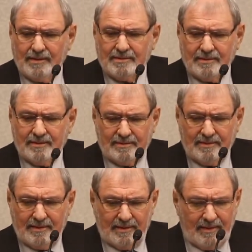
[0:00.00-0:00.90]
He says
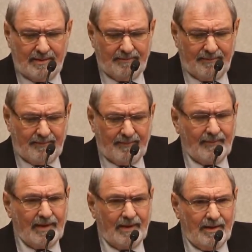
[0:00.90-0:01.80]
the
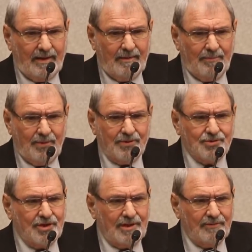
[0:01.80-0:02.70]
bureau
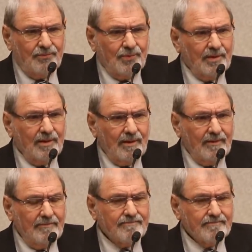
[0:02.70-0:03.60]
chief
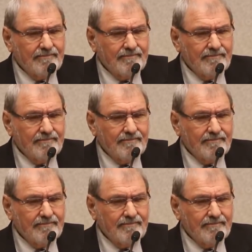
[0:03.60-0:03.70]
will,